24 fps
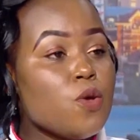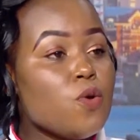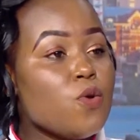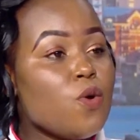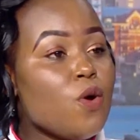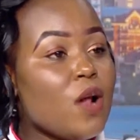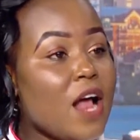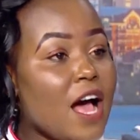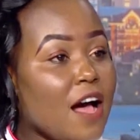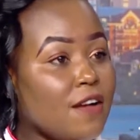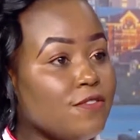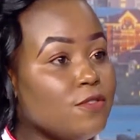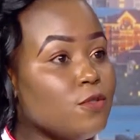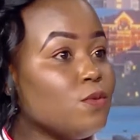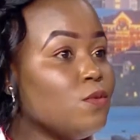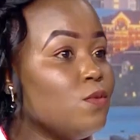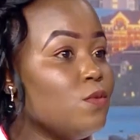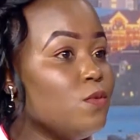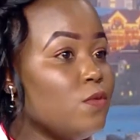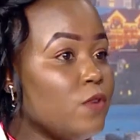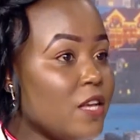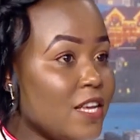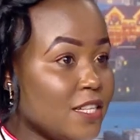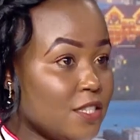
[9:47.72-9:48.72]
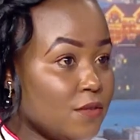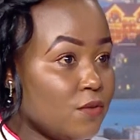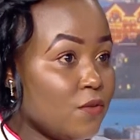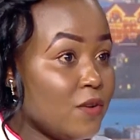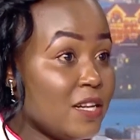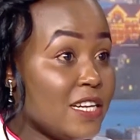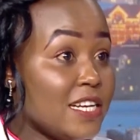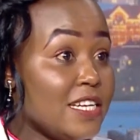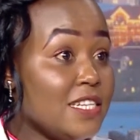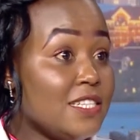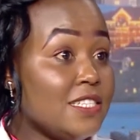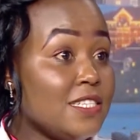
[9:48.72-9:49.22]
You don't have to
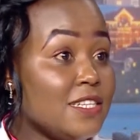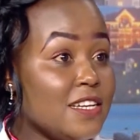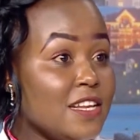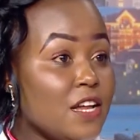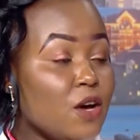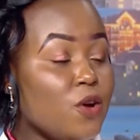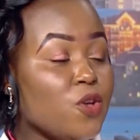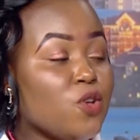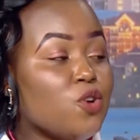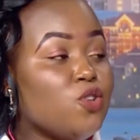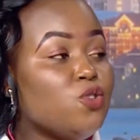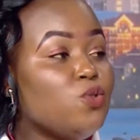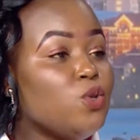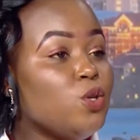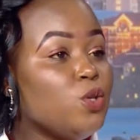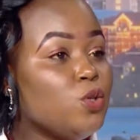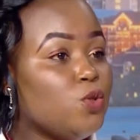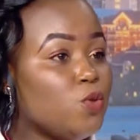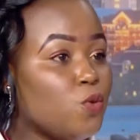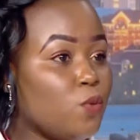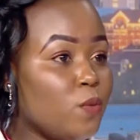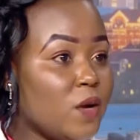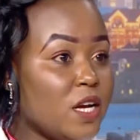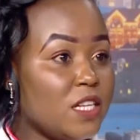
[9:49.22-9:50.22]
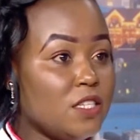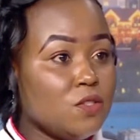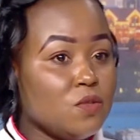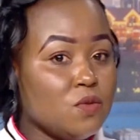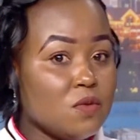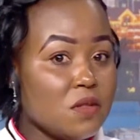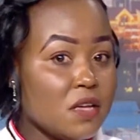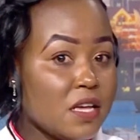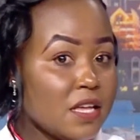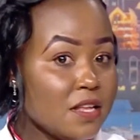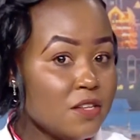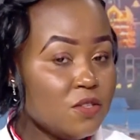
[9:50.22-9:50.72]
exfoliate. Now you're doing too much to
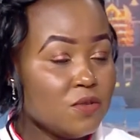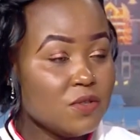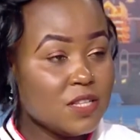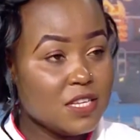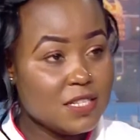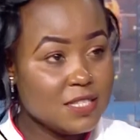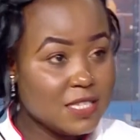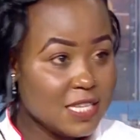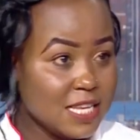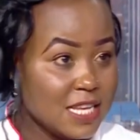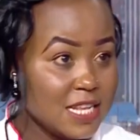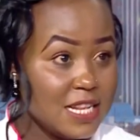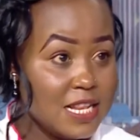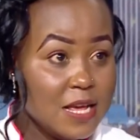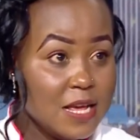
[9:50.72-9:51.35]
the skin.